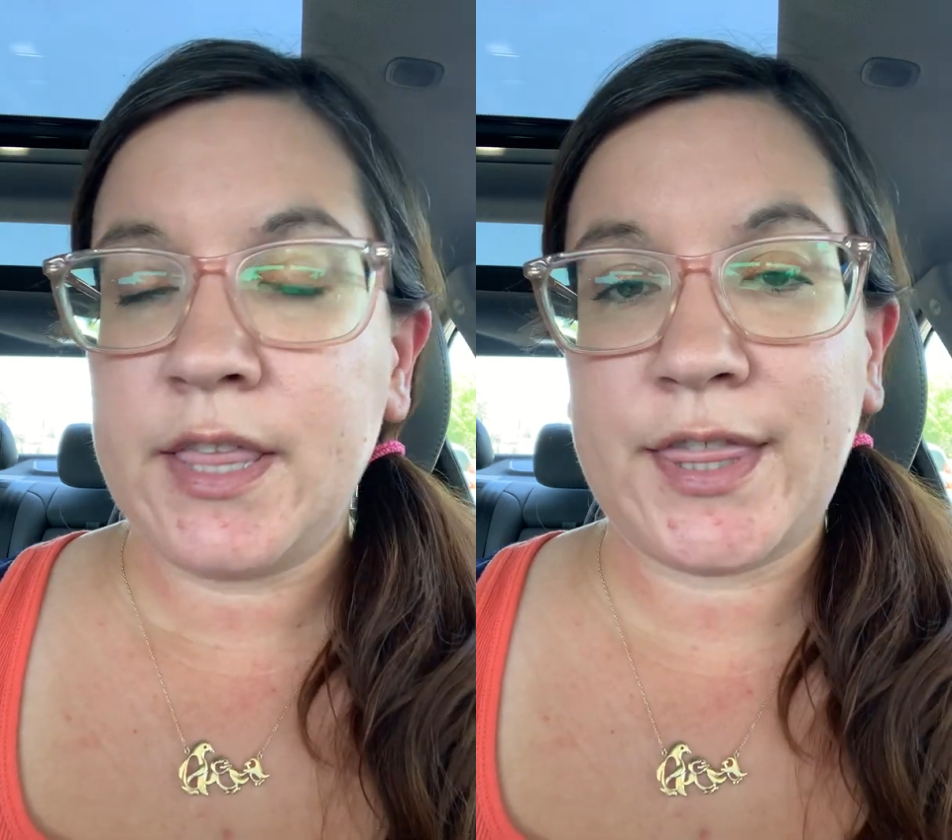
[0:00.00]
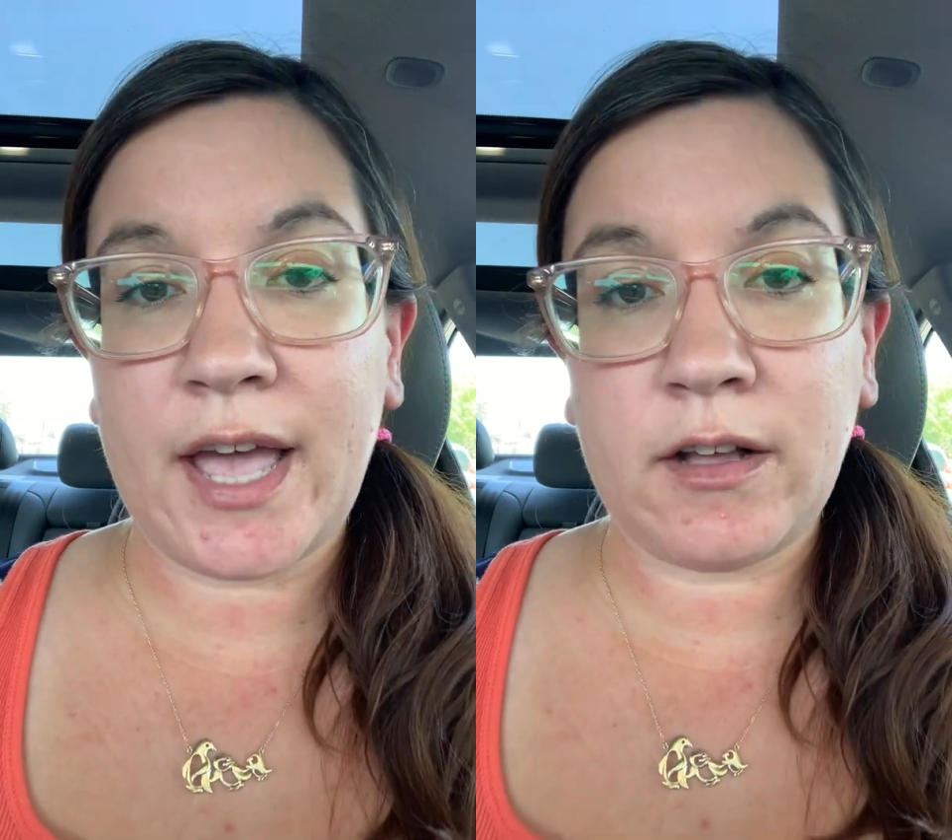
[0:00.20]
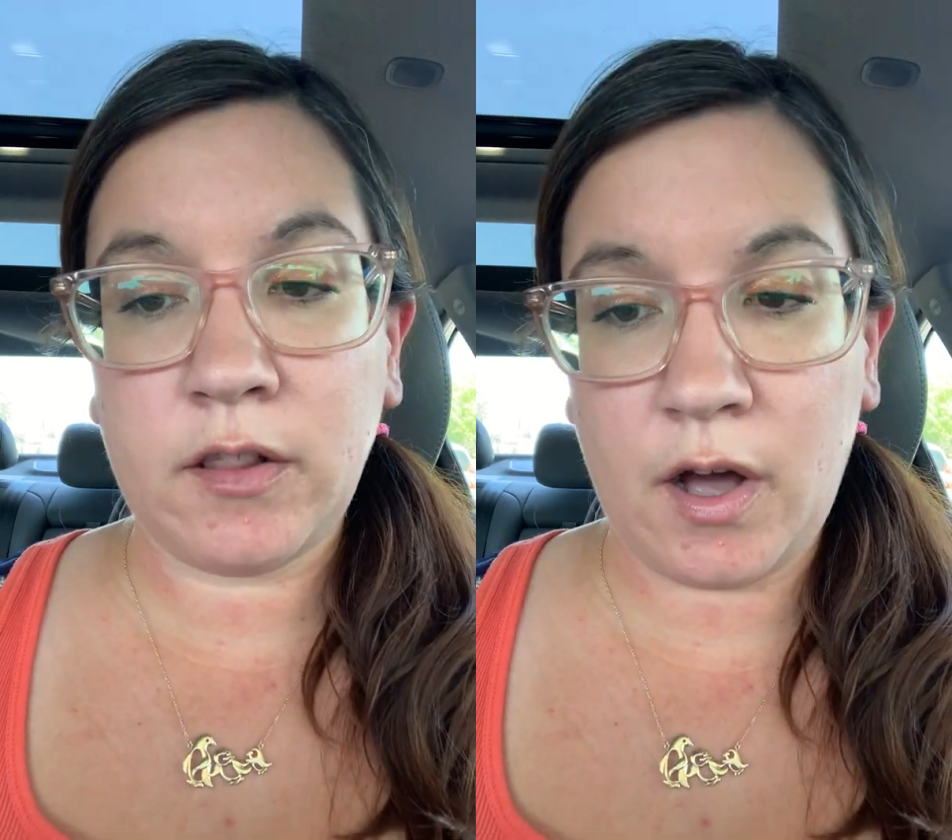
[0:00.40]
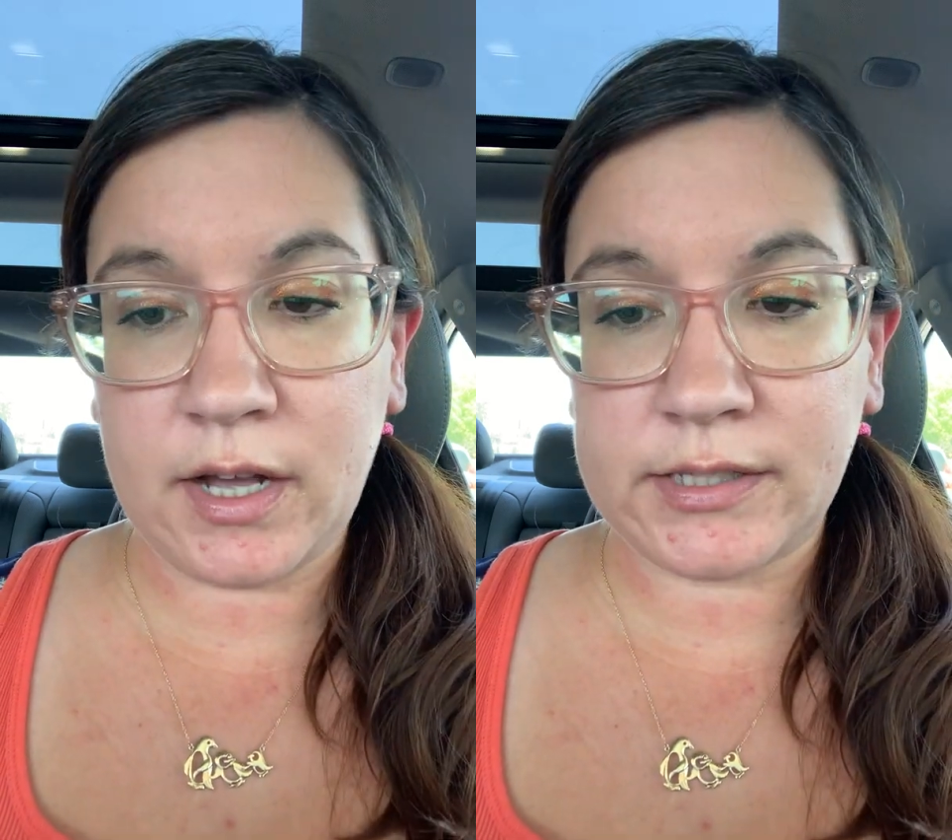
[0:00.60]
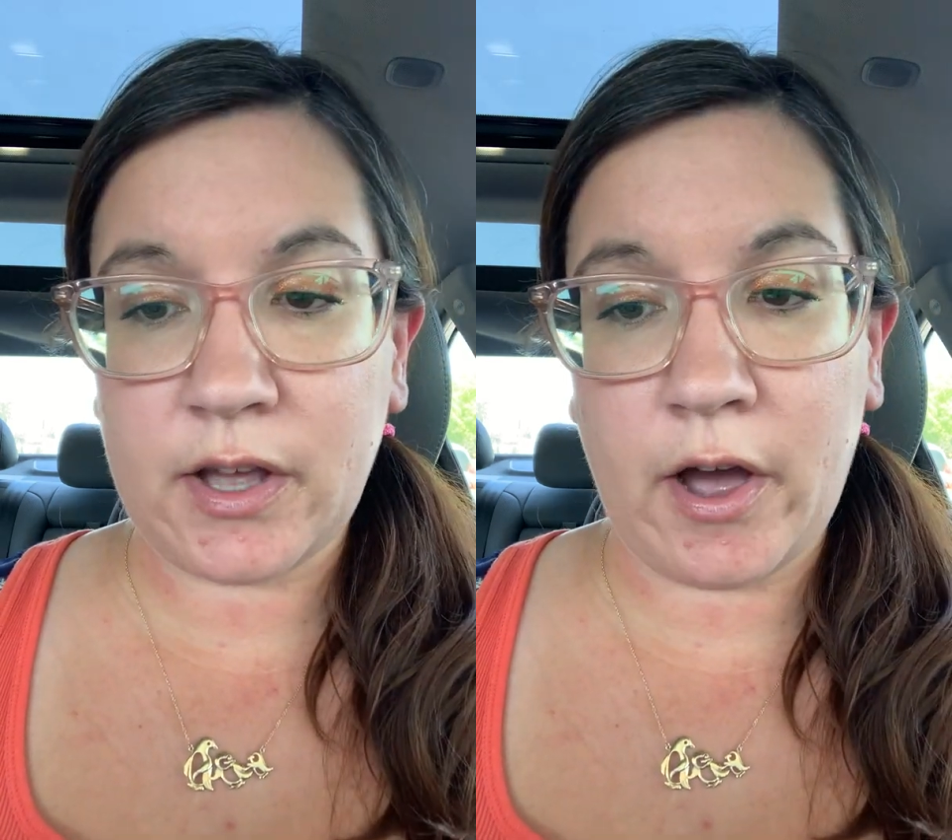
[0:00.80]
that
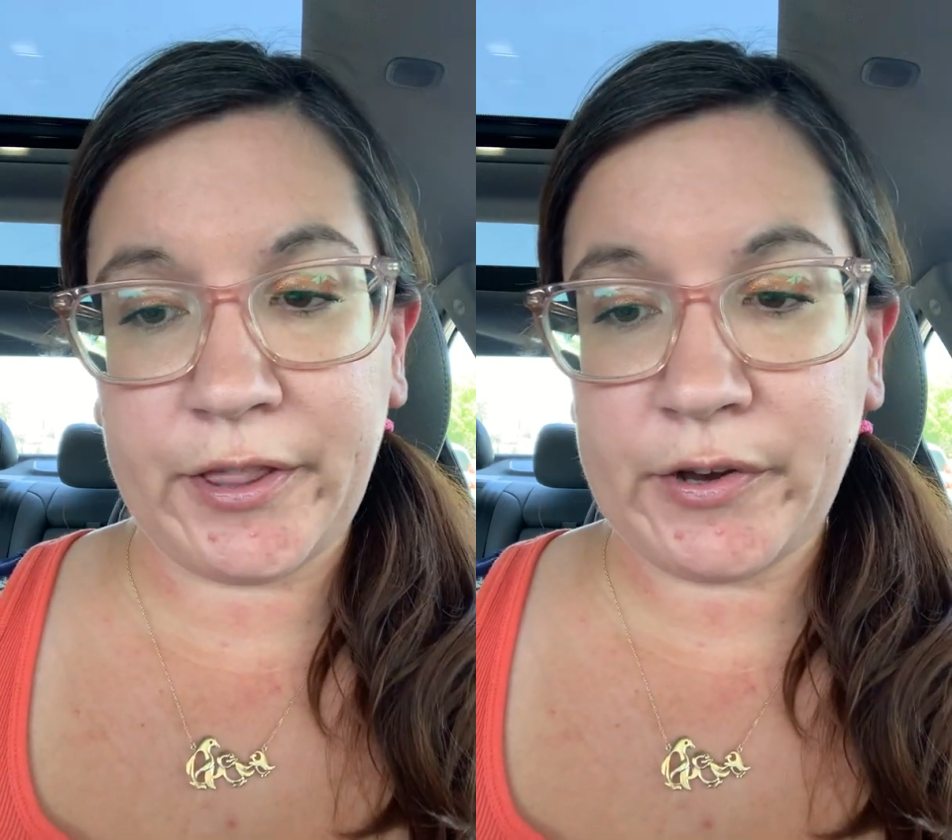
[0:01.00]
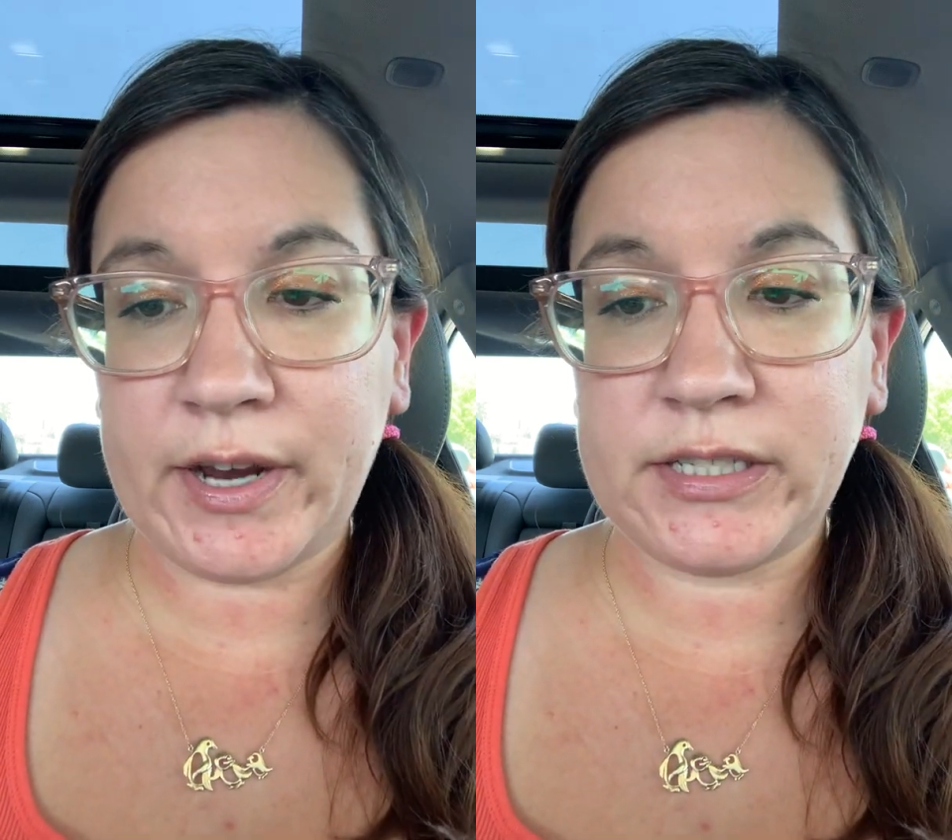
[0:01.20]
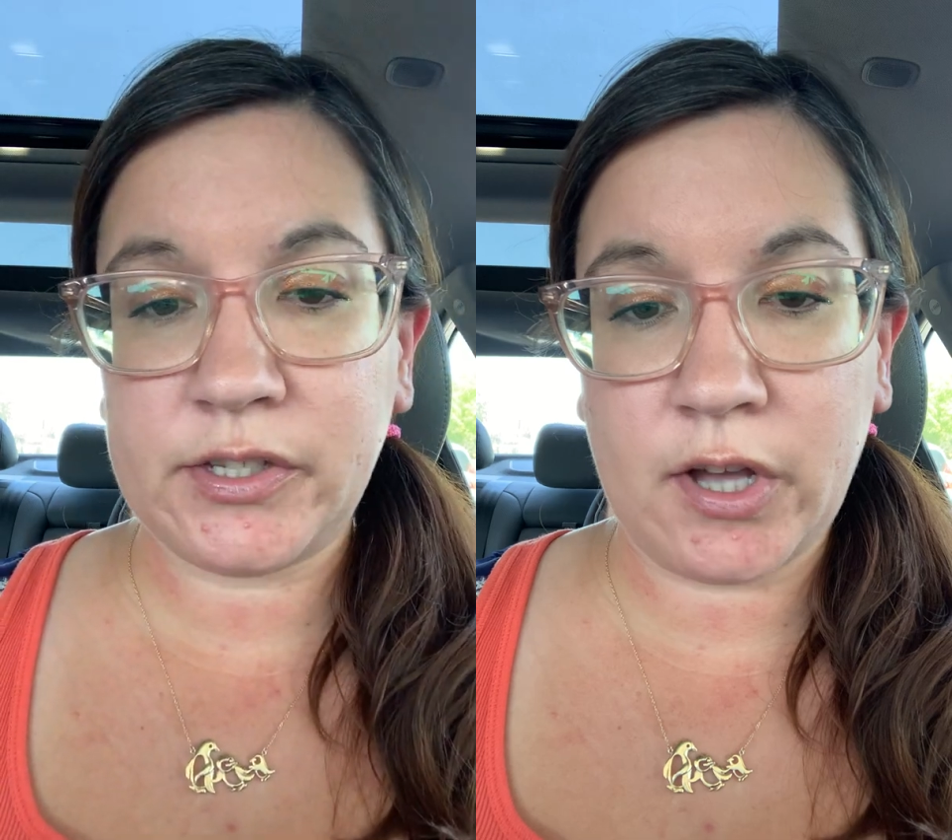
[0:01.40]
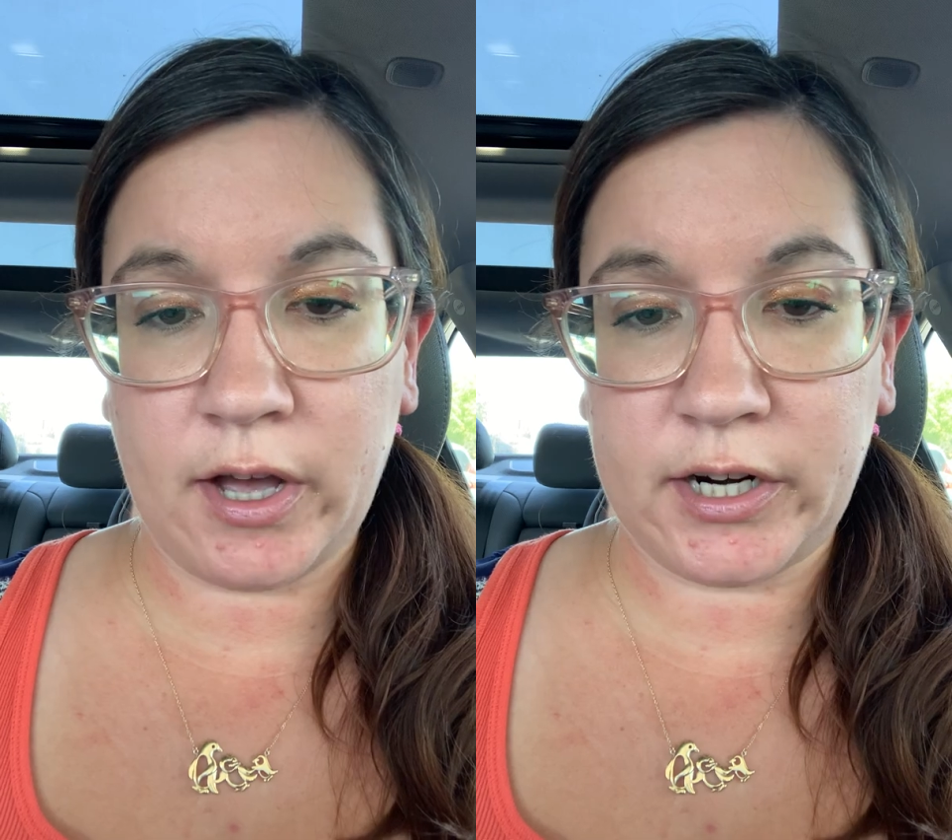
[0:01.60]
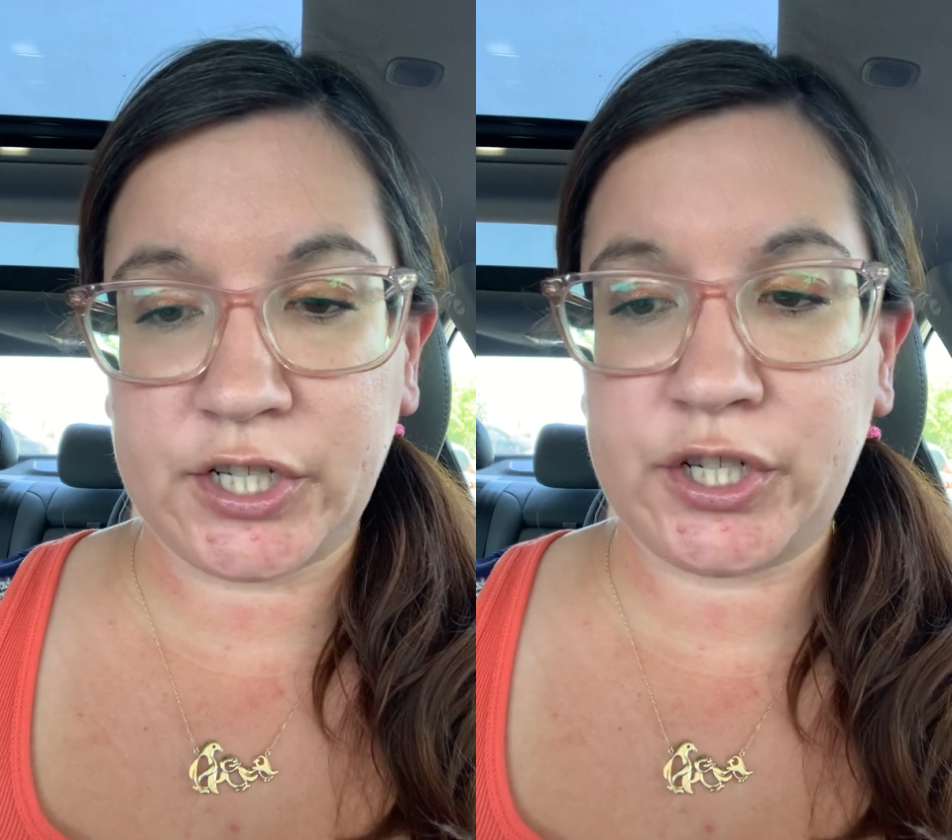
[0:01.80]
clause authorizes
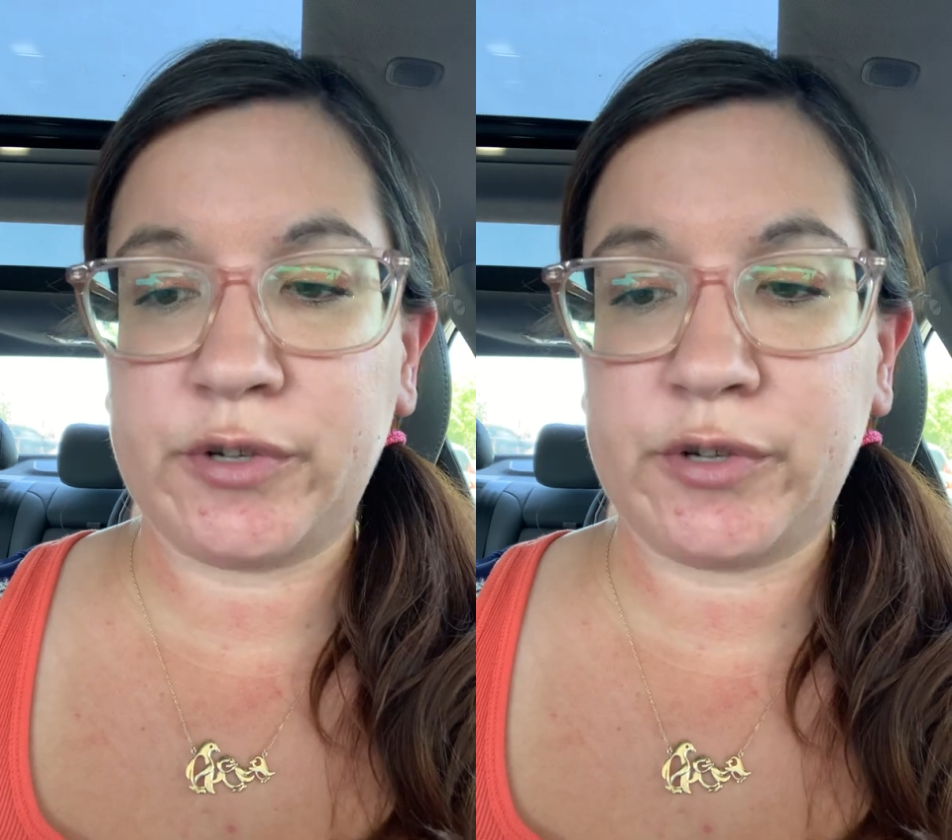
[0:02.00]
Congress